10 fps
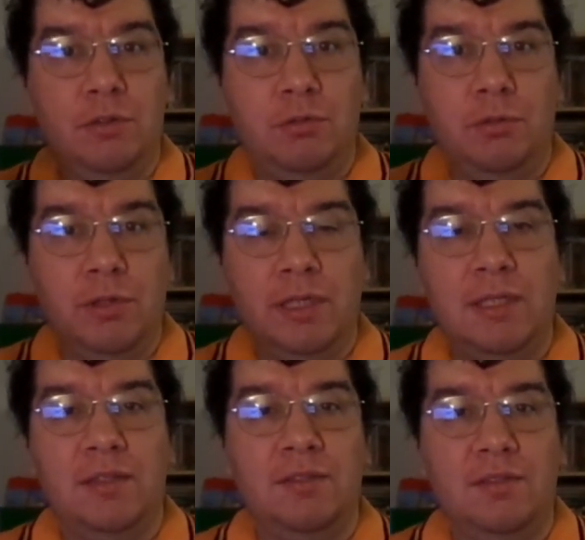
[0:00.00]
her
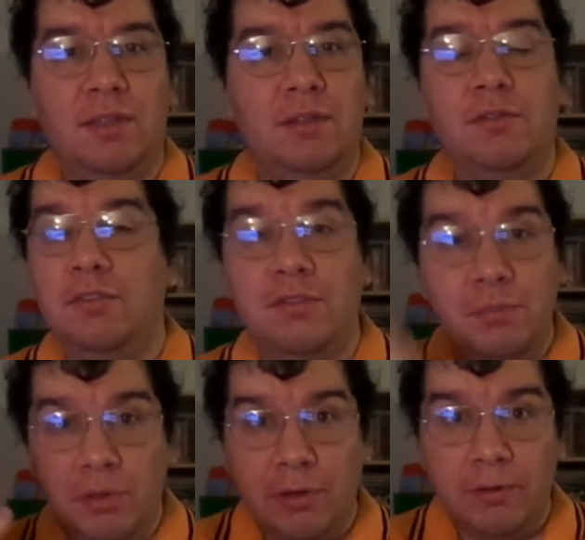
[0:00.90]
quirkiness. I know she's
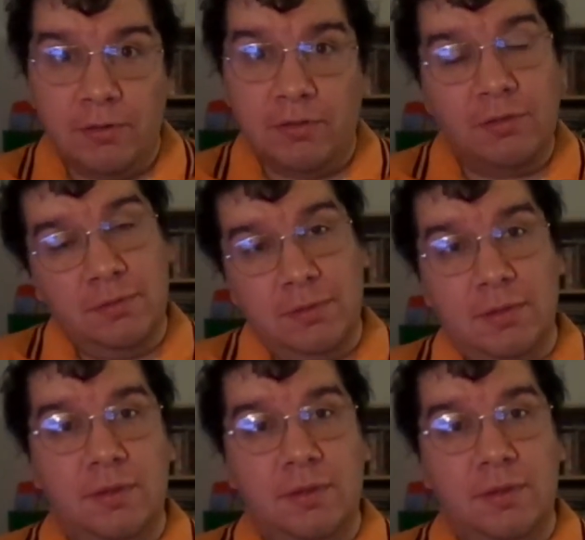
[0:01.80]
smart.